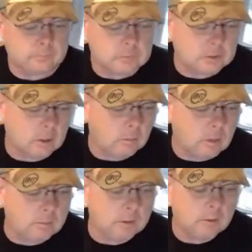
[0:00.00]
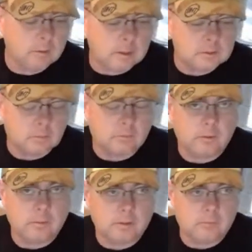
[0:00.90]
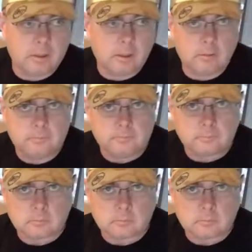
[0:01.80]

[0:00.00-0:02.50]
So what we're doing is we're filming a video,